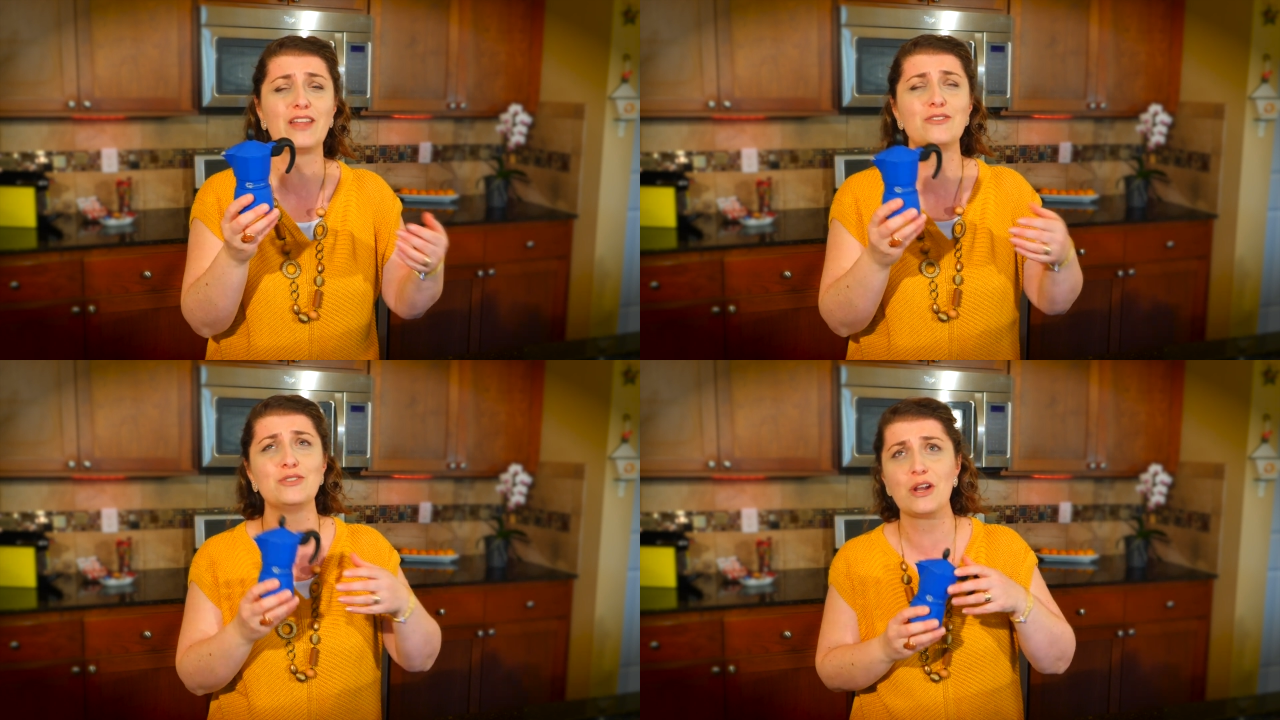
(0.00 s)

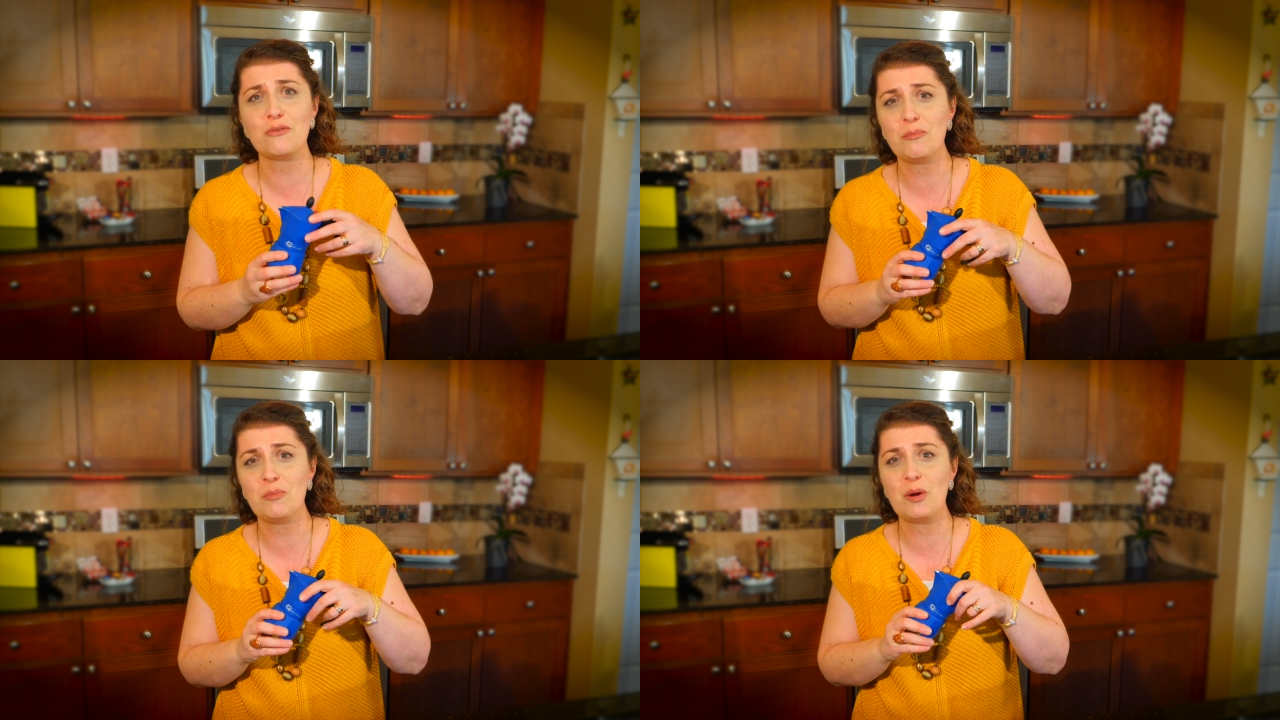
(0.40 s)
I do
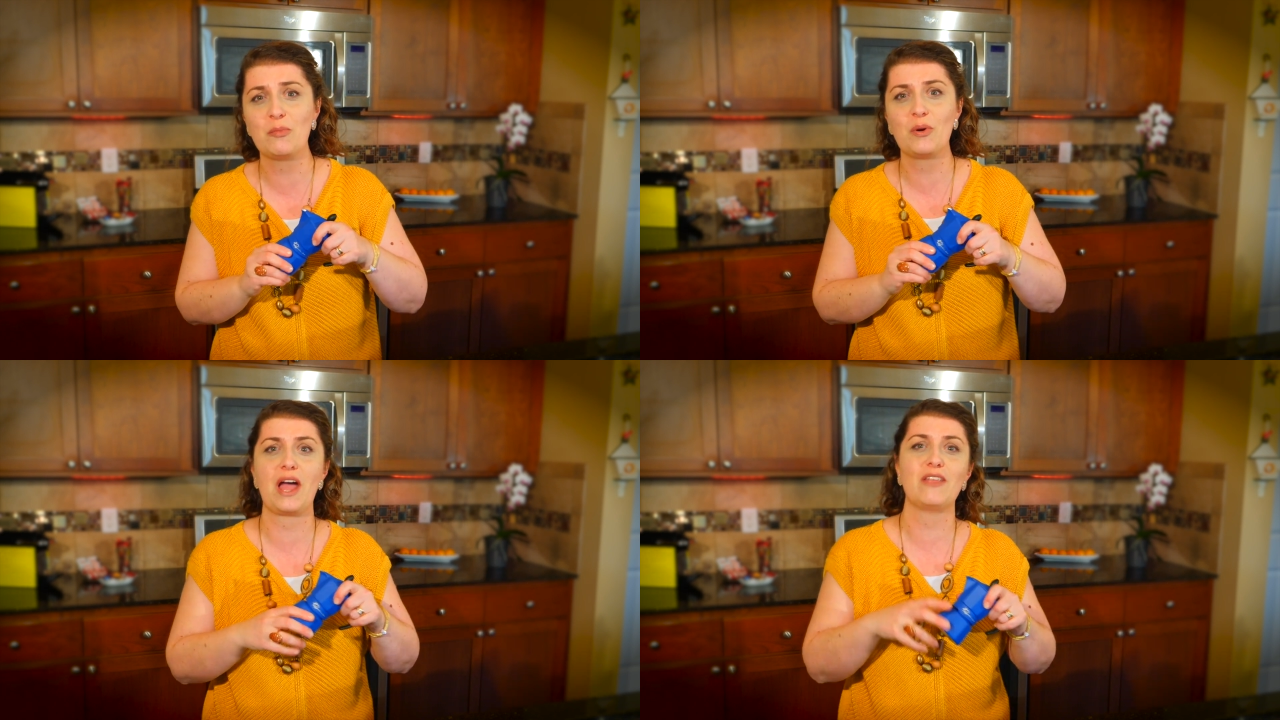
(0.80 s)
not
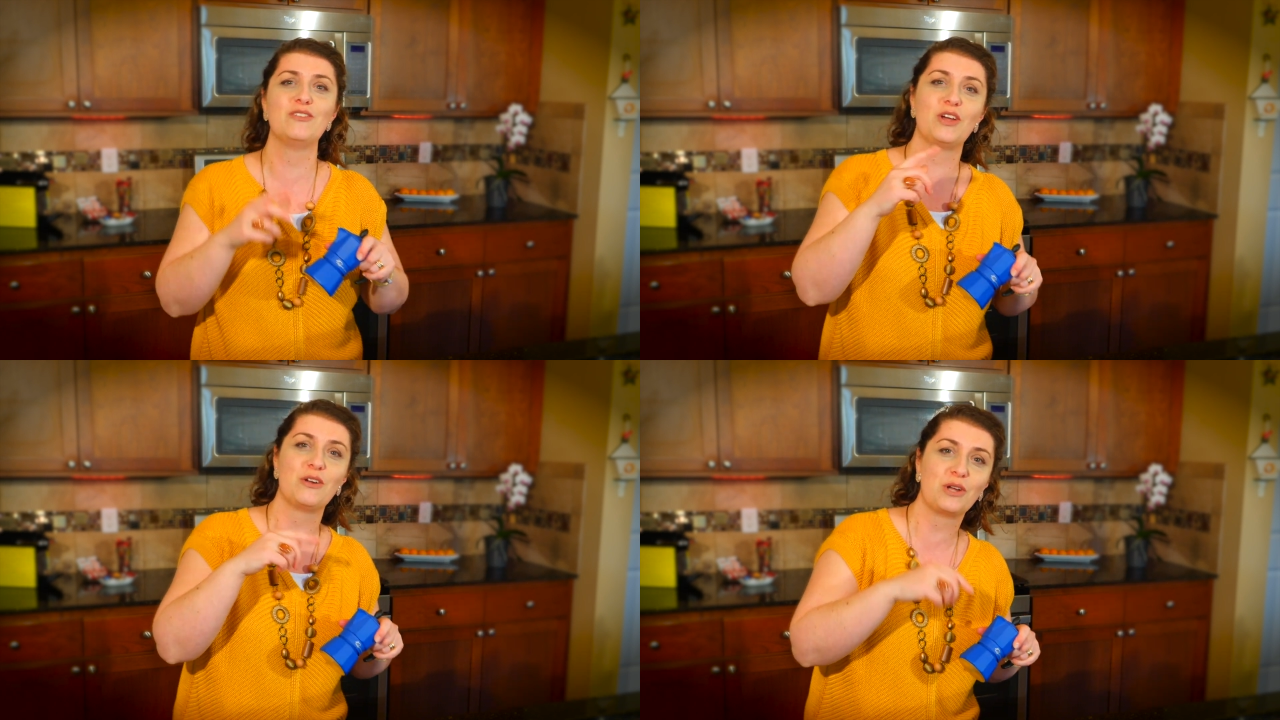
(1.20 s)
remember, I
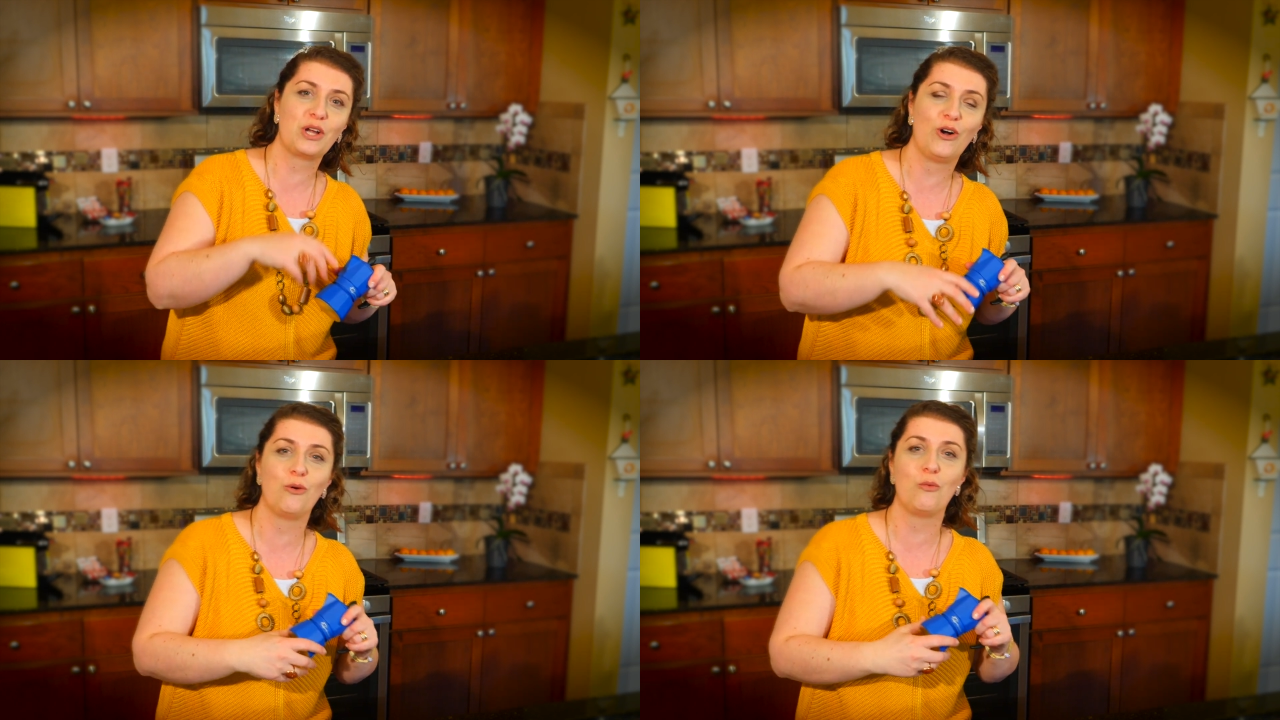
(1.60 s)
do not
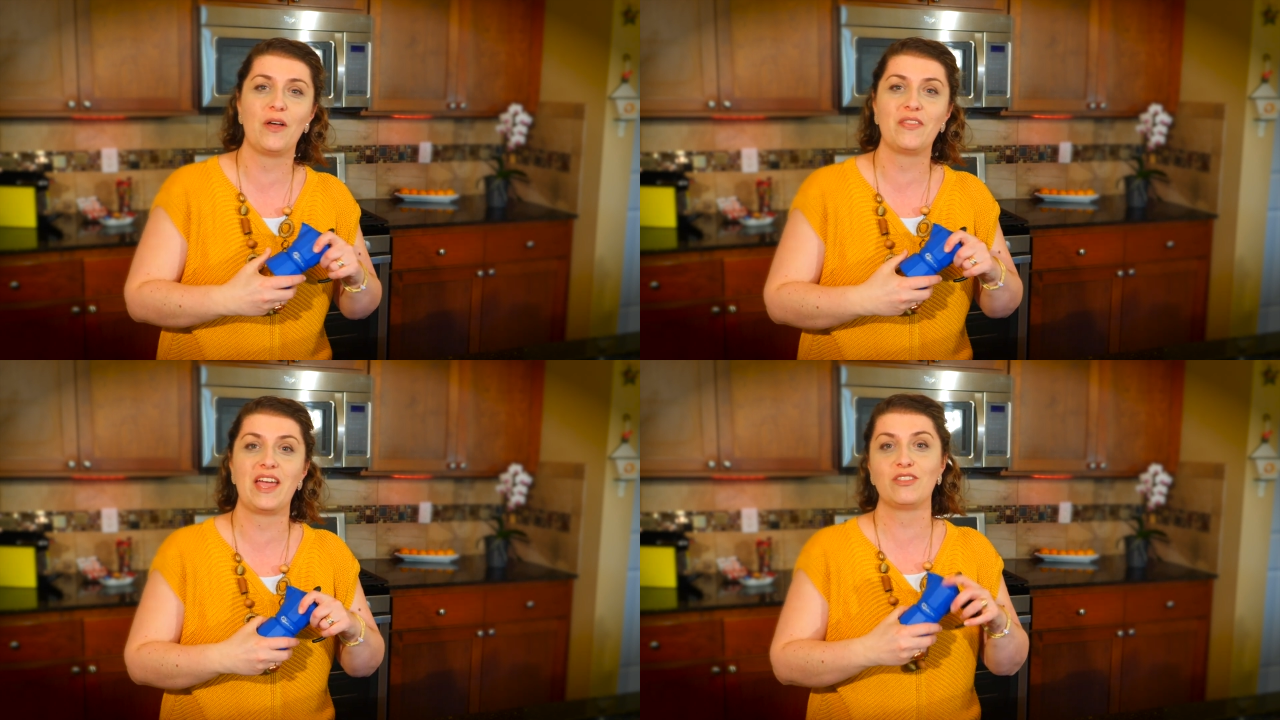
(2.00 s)
recall
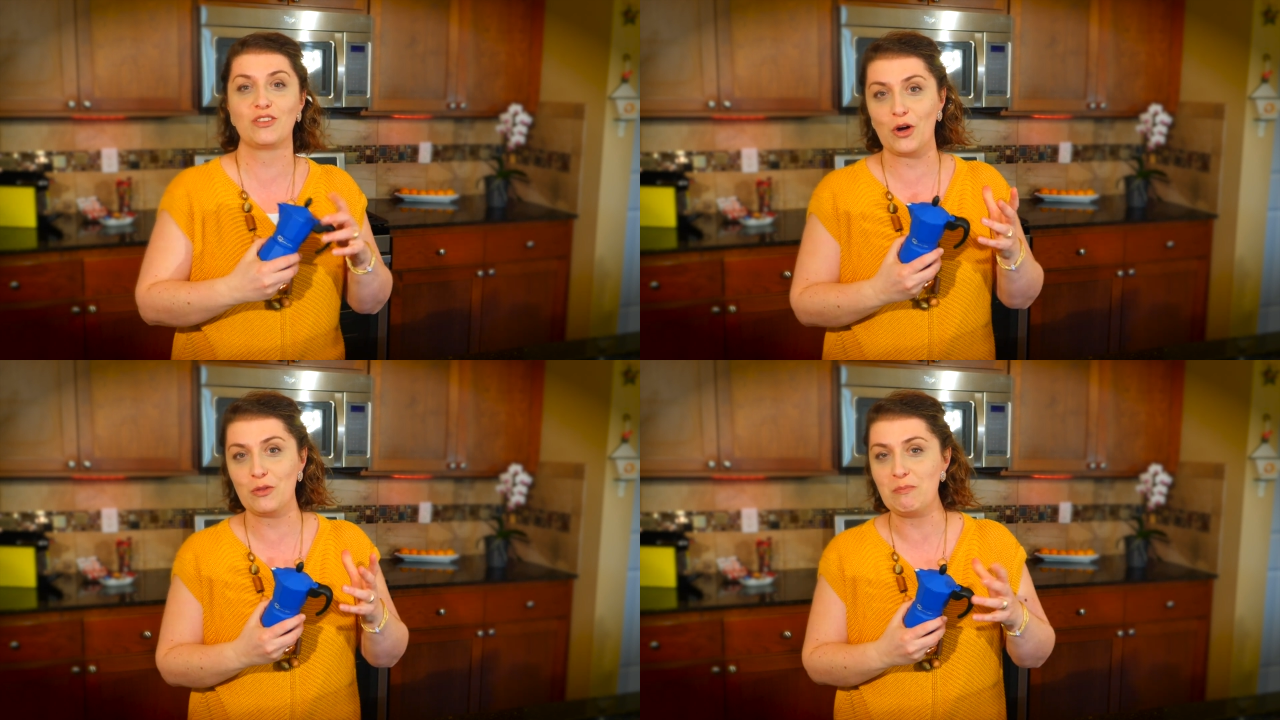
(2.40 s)
what they
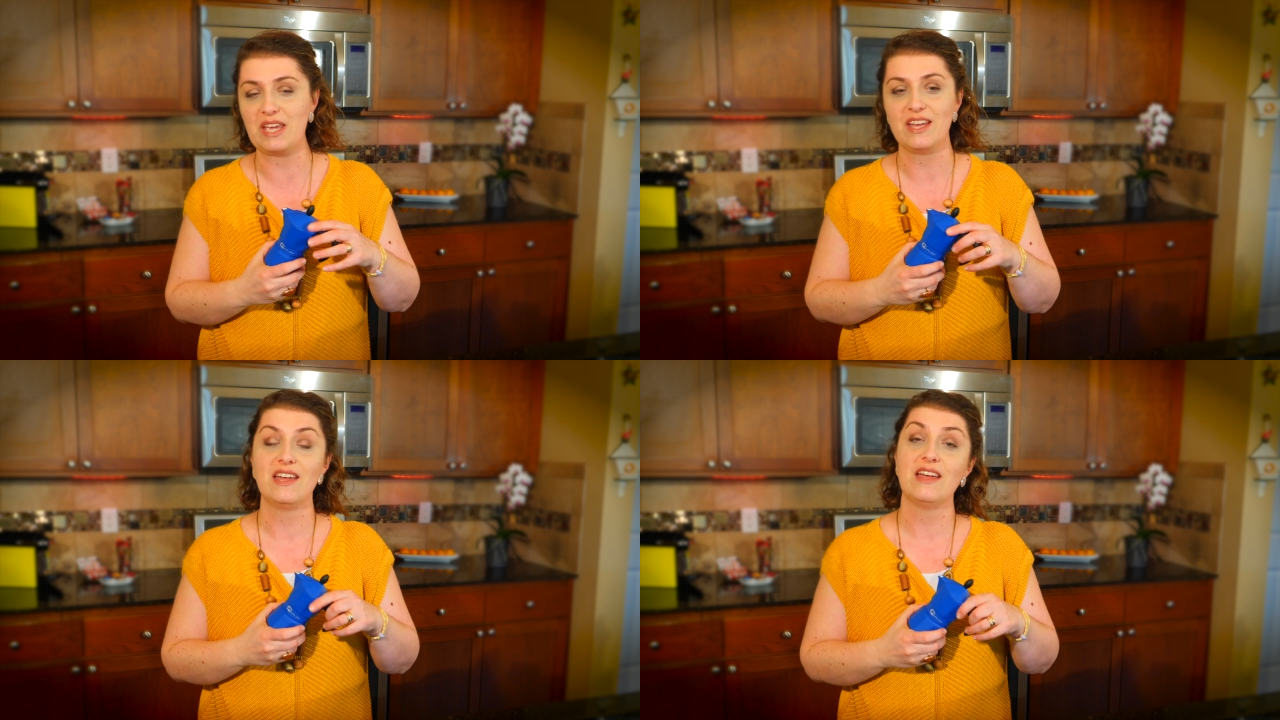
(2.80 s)
taught me.